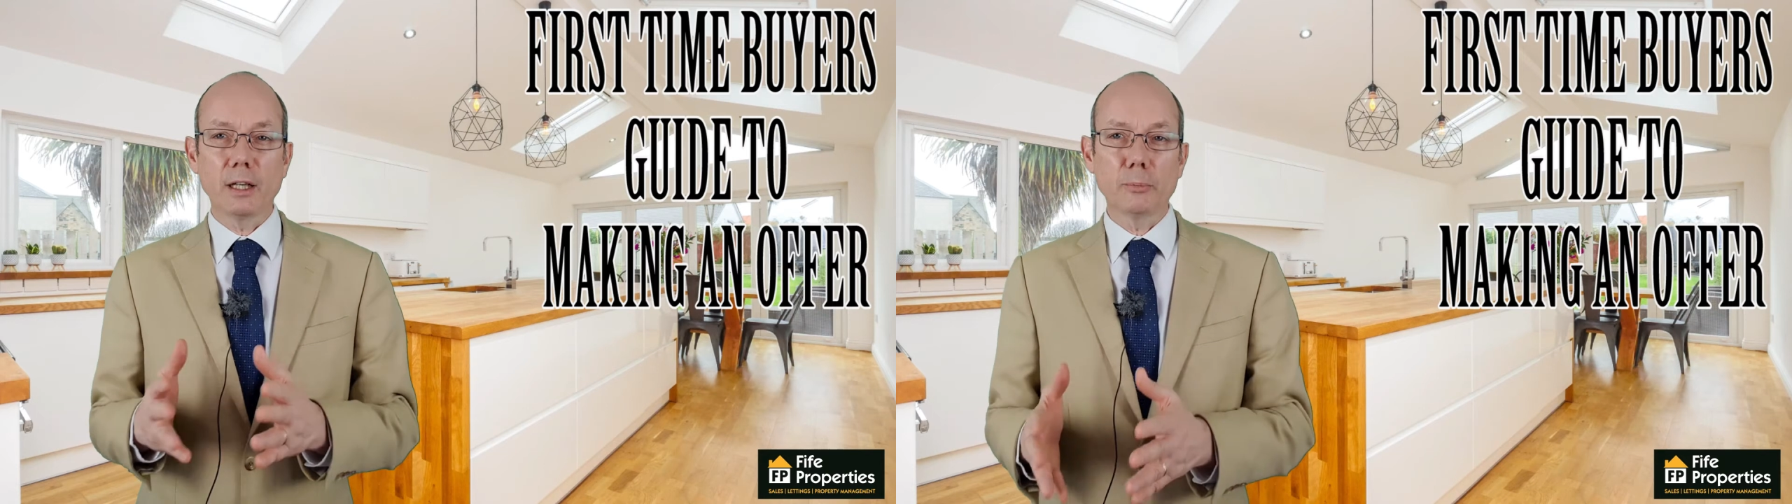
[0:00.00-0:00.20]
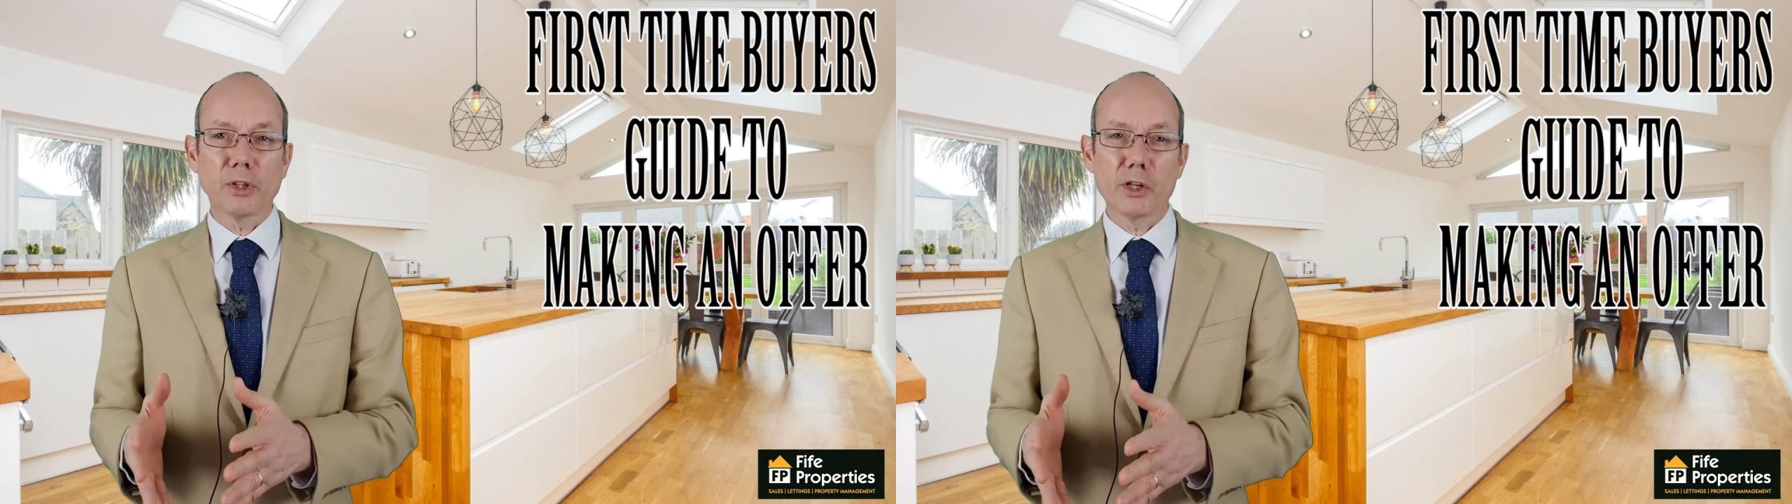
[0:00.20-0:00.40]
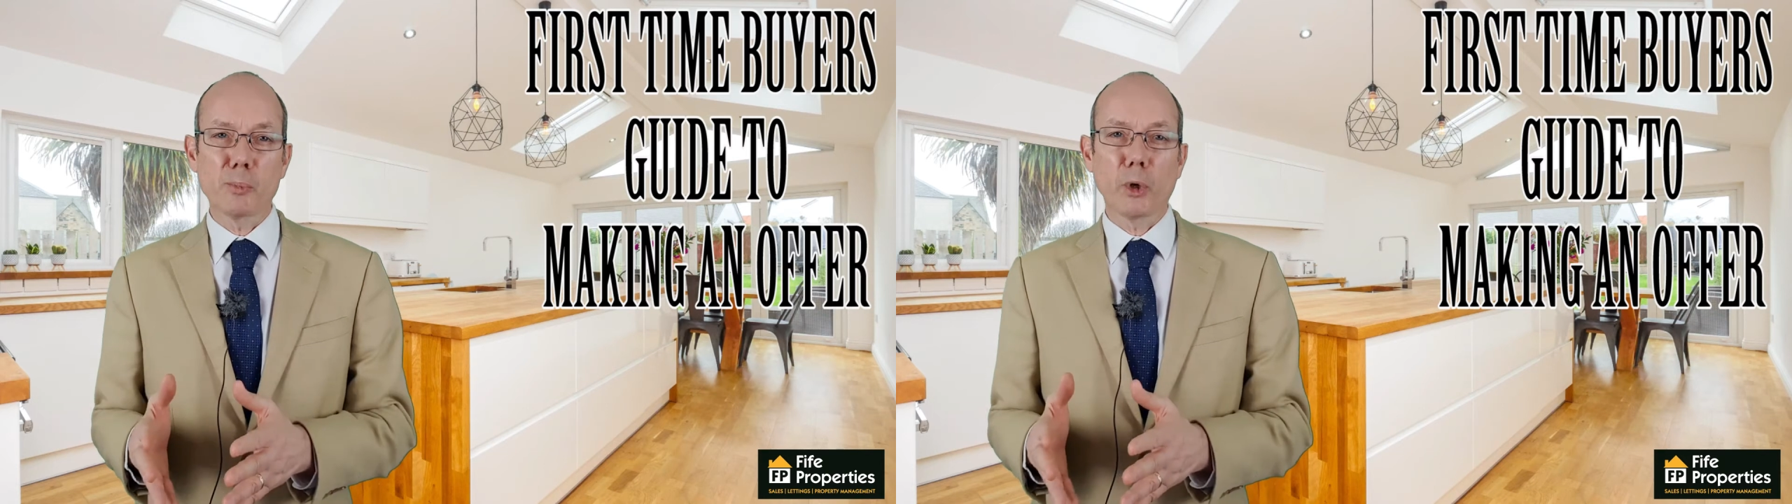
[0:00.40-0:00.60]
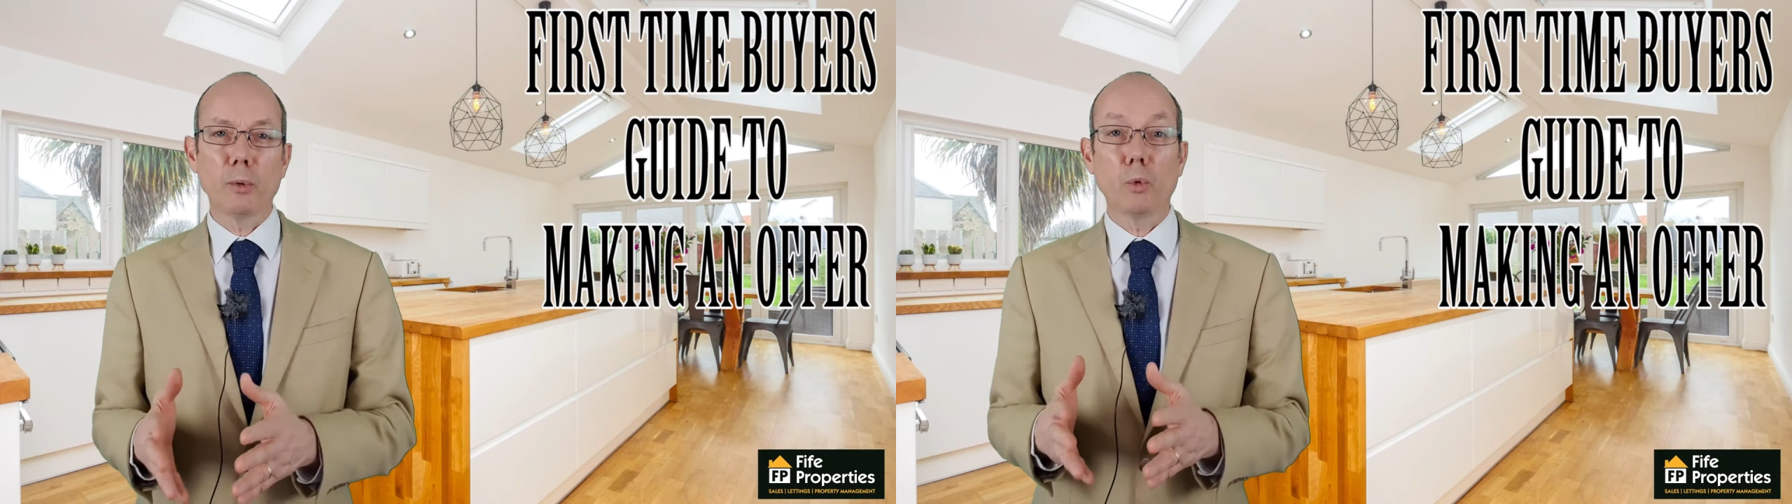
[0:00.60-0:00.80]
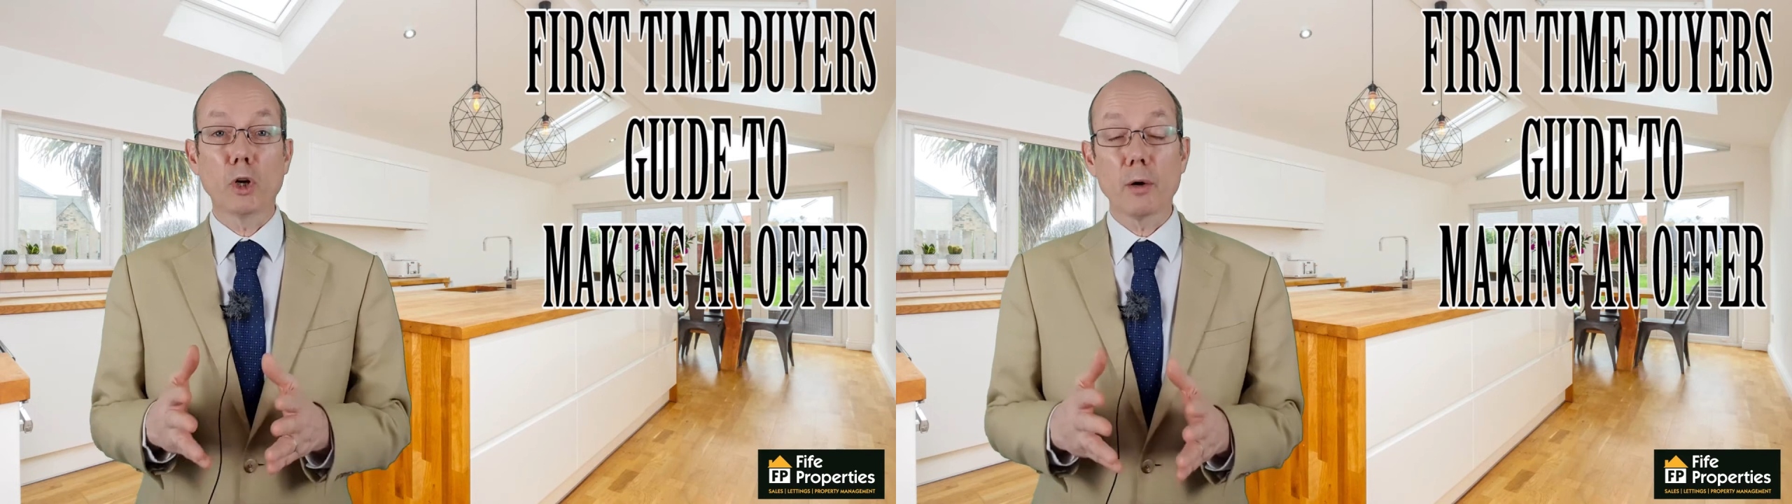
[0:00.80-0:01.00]
up to this
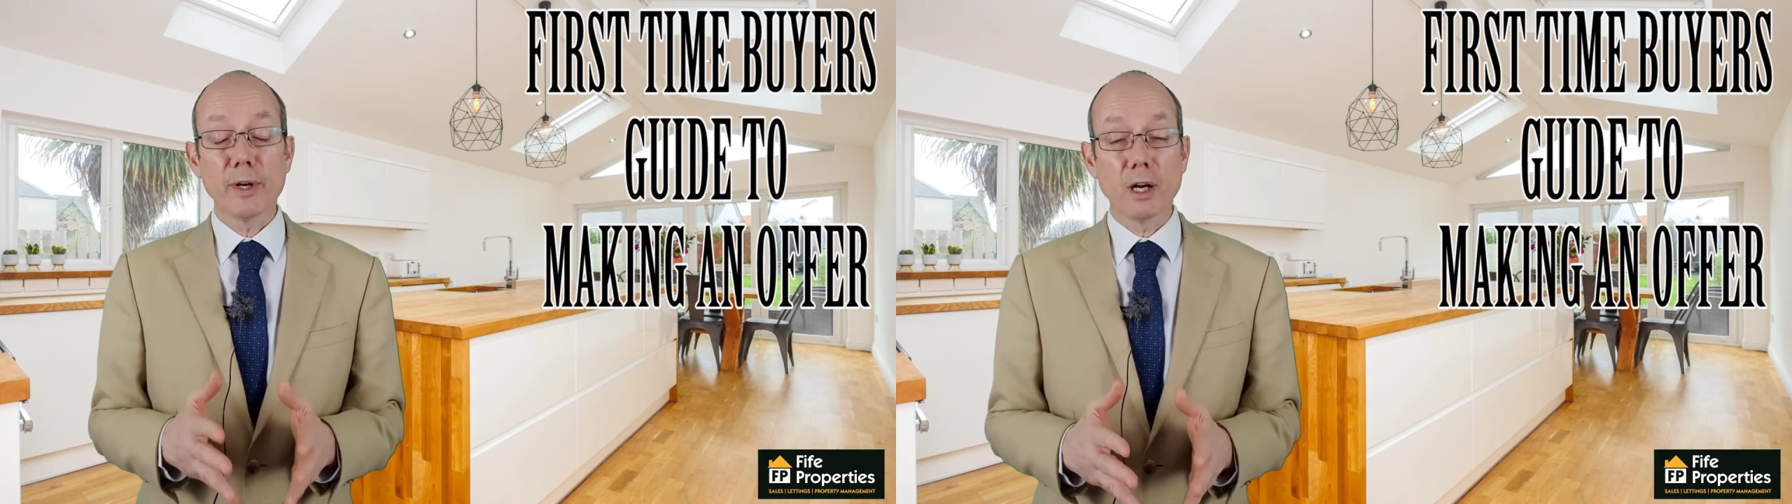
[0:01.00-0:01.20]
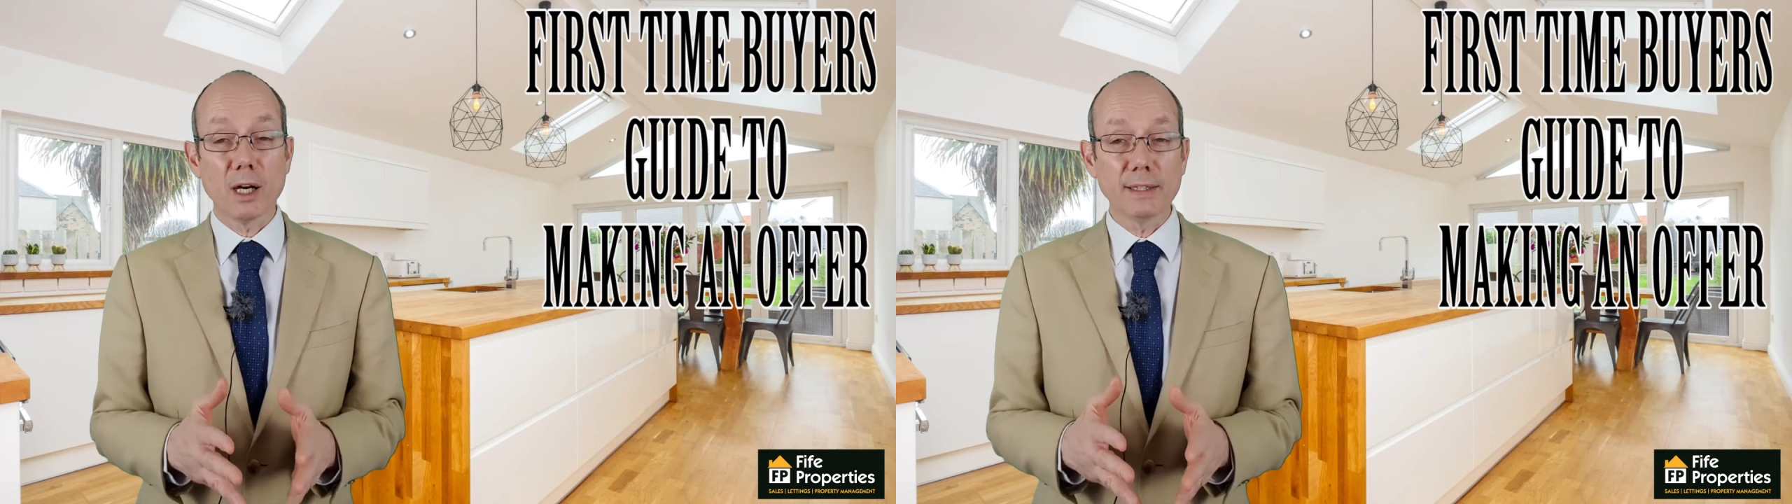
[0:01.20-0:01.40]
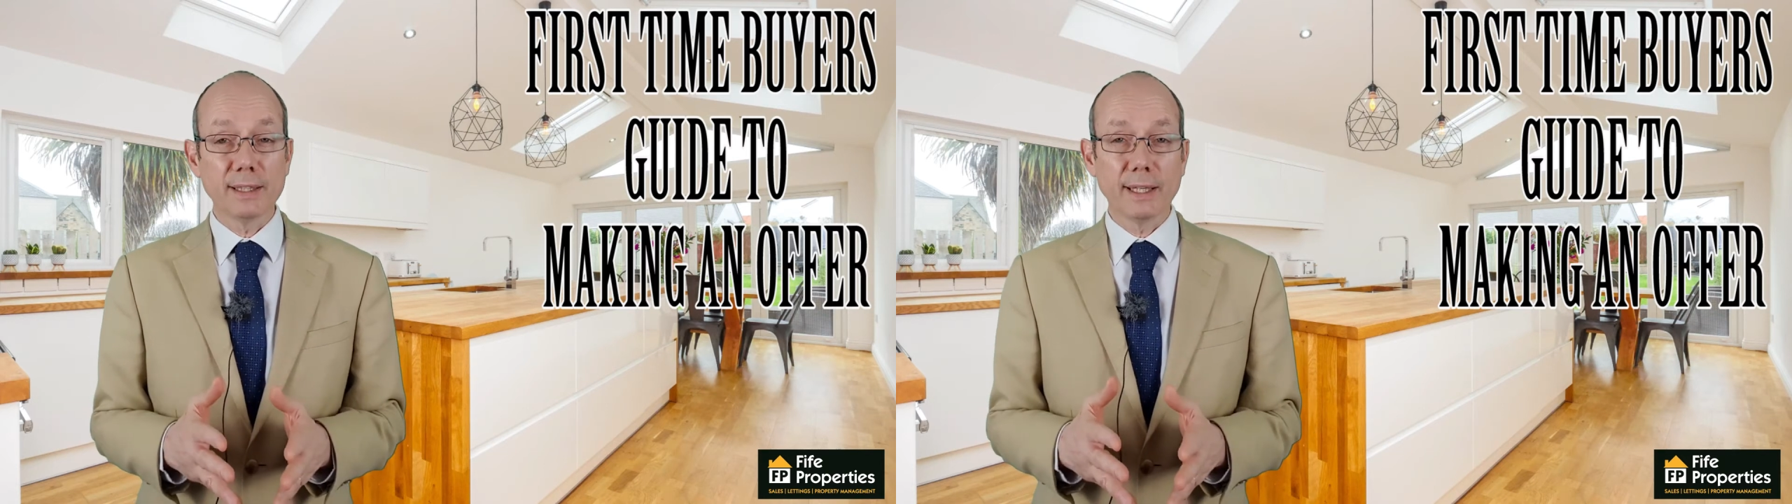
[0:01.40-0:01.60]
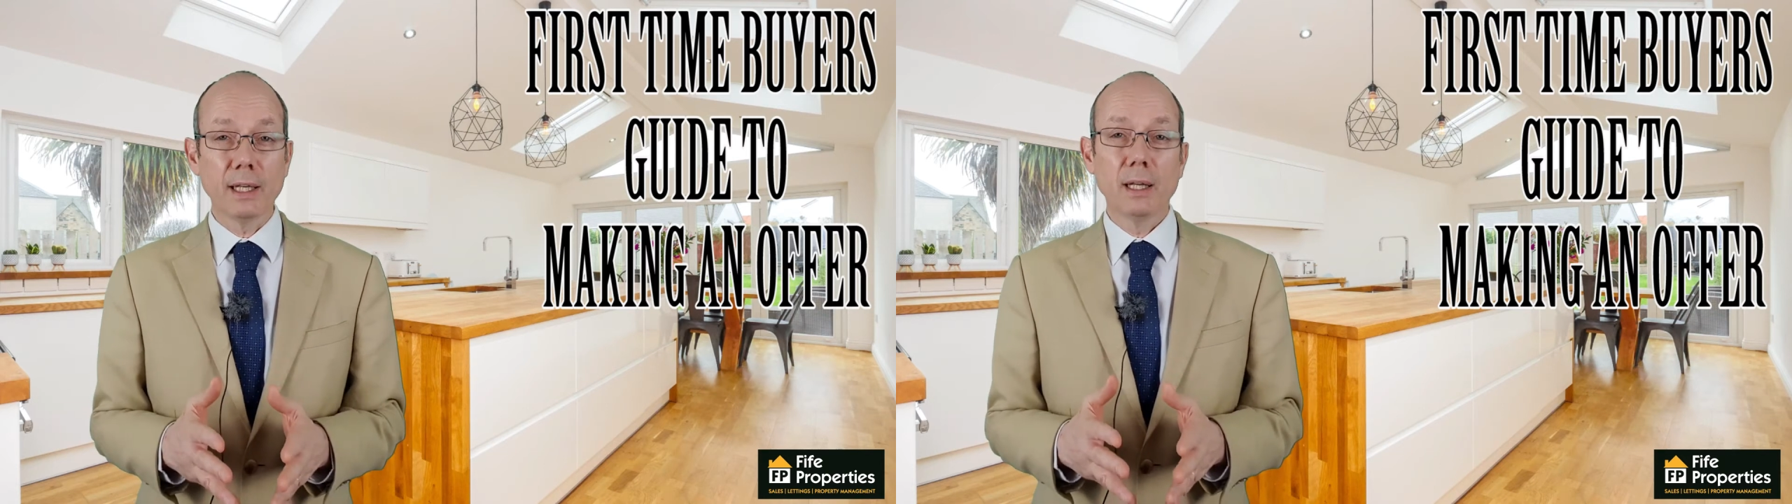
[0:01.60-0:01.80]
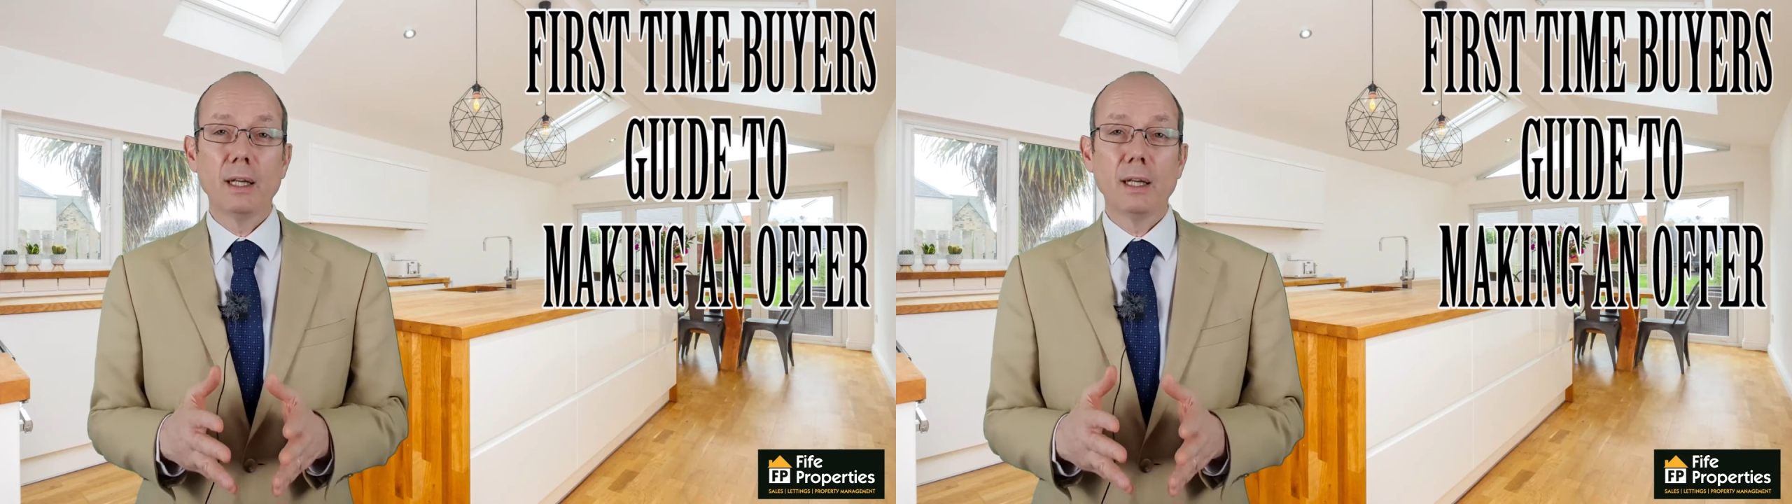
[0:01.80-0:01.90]
point will come in handy